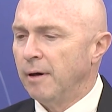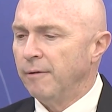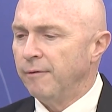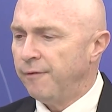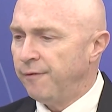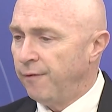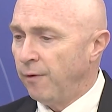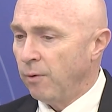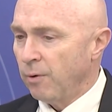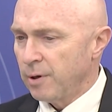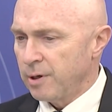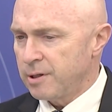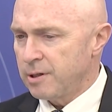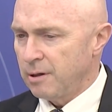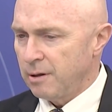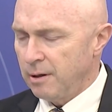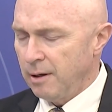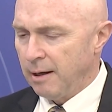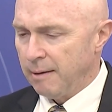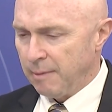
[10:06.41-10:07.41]
force,
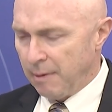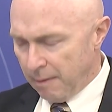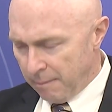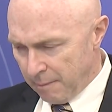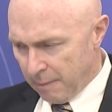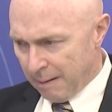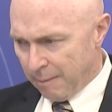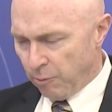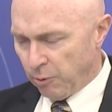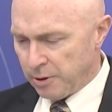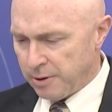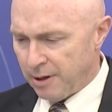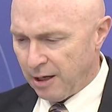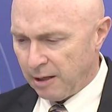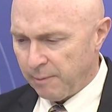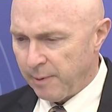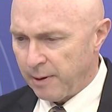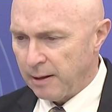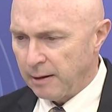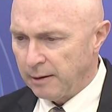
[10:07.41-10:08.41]
and maybe we'll talk
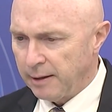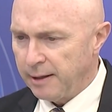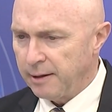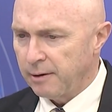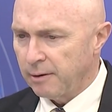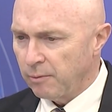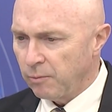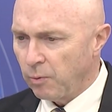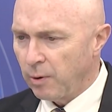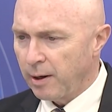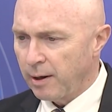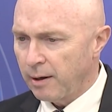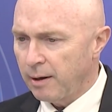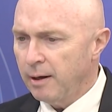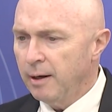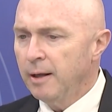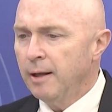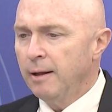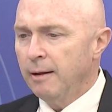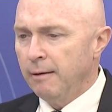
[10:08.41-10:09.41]
about it later, where
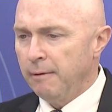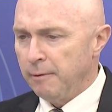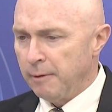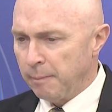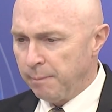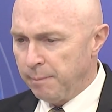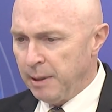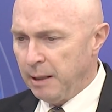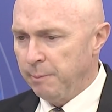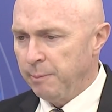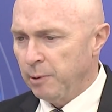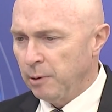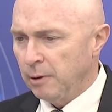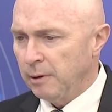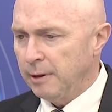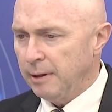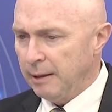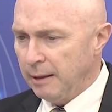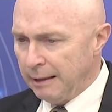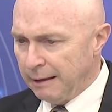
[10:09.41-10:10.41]
the
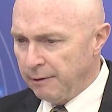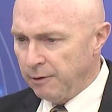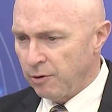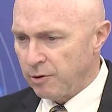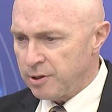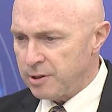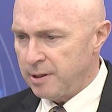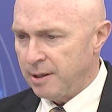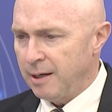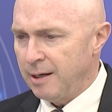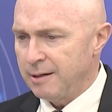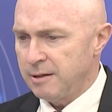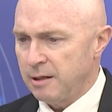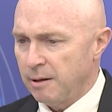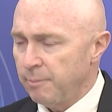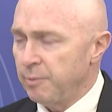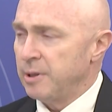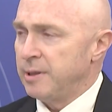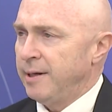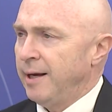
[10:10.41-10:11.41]
people in those cities can
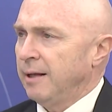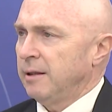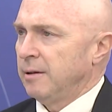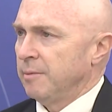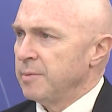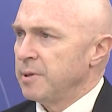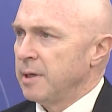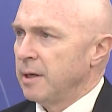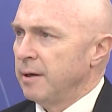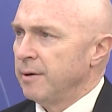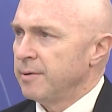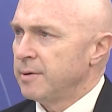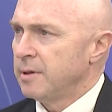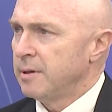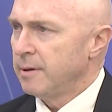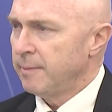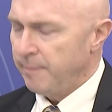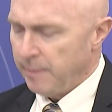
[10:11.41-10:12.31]
protect themselves.